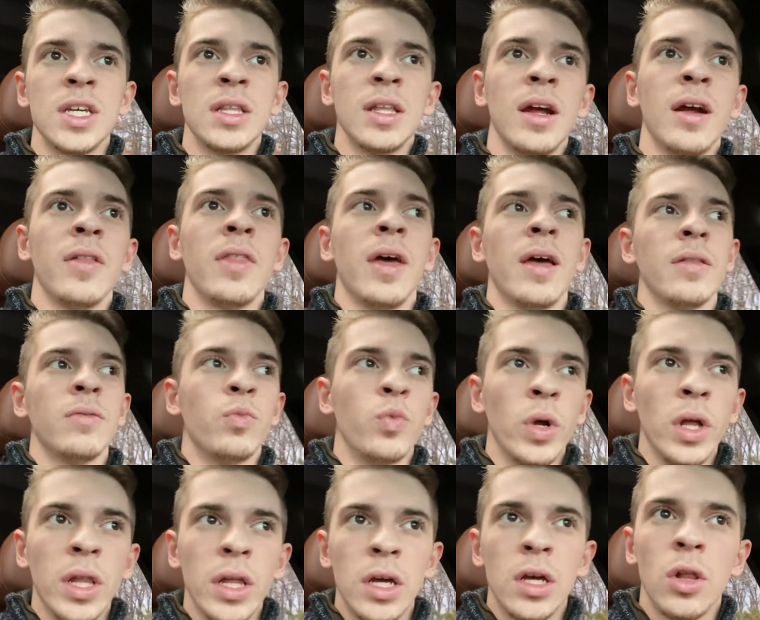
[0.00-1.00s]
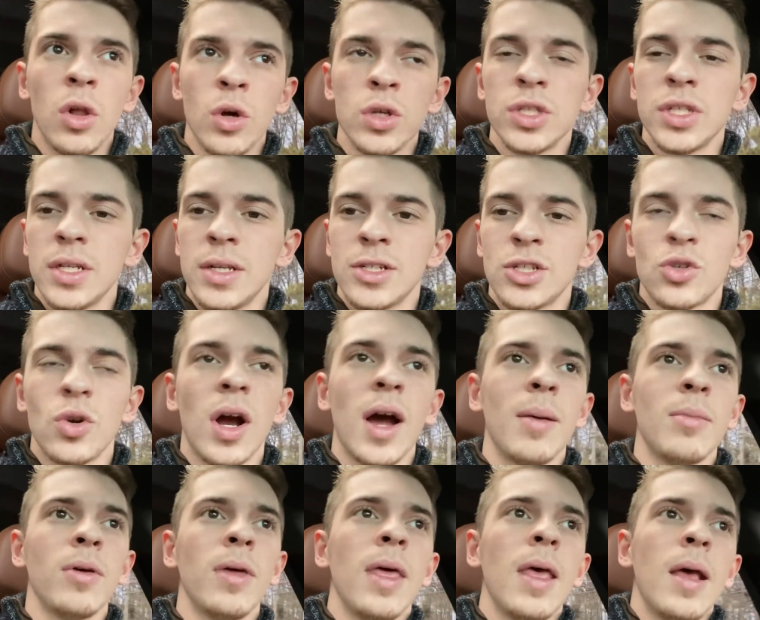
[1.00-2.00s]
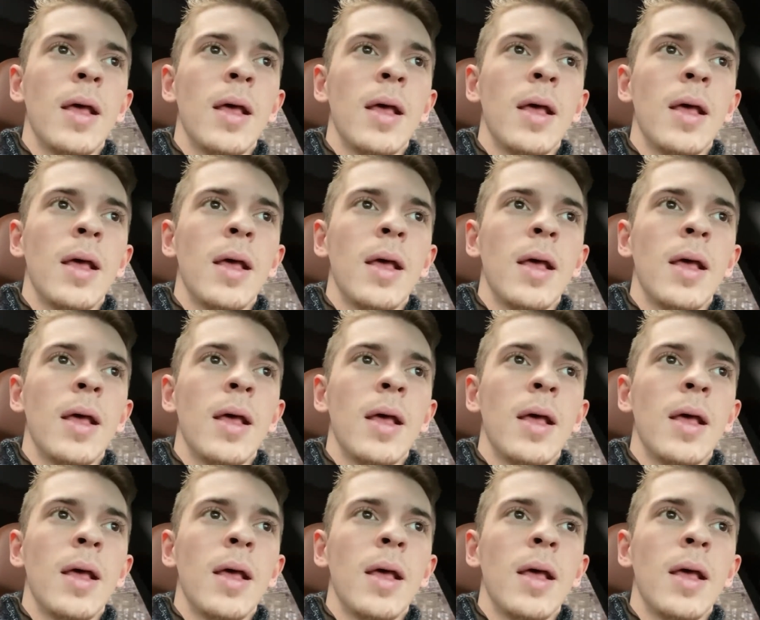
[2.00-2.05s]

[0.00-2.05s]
in there that really closely describe it.